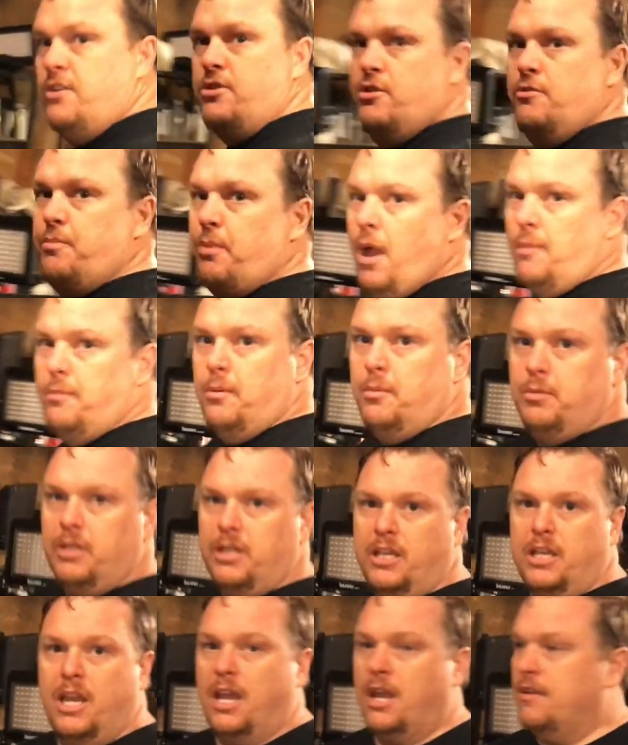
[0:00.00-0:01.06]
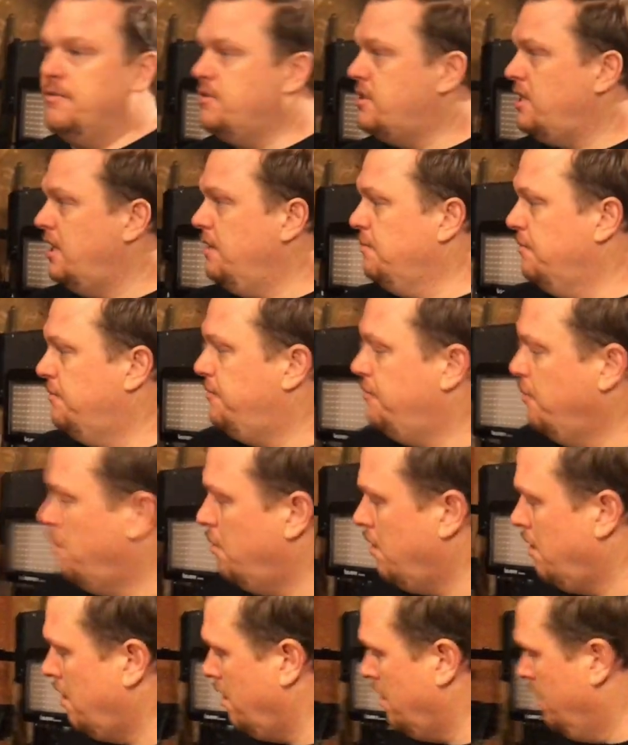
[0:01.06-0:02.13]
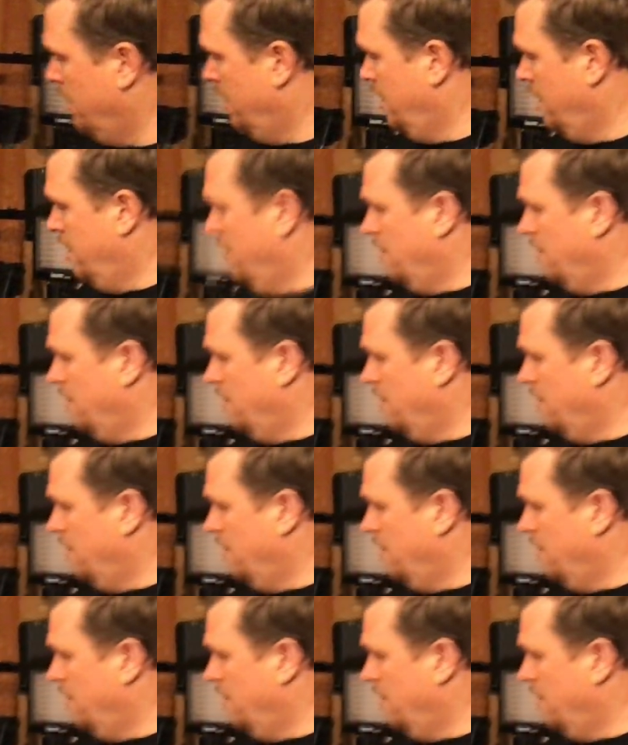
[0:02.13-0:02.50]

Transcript: as you probably have seen before,